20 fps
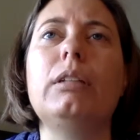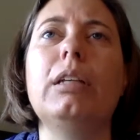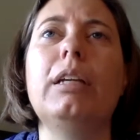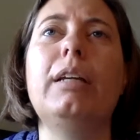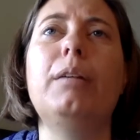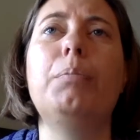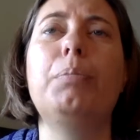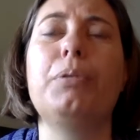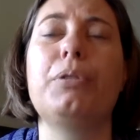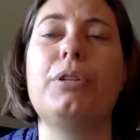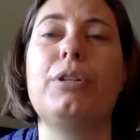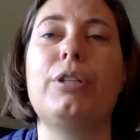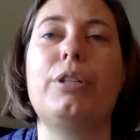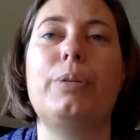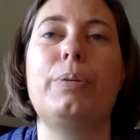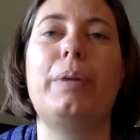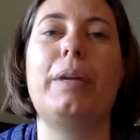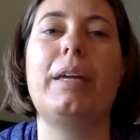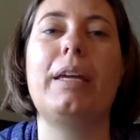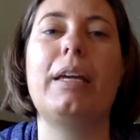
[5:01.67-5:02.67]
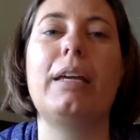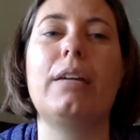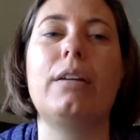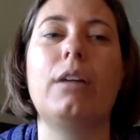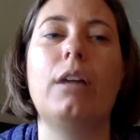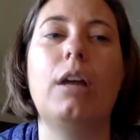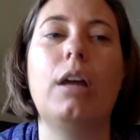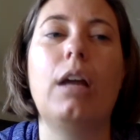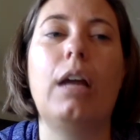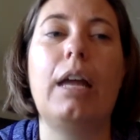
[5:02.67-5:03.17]
and pursuing it,
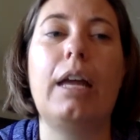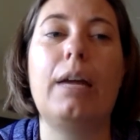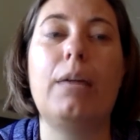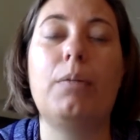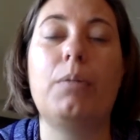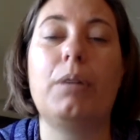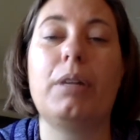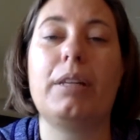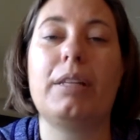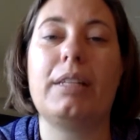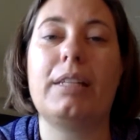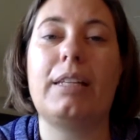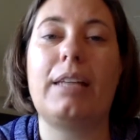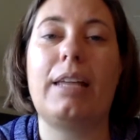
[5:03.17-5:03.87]
and what is it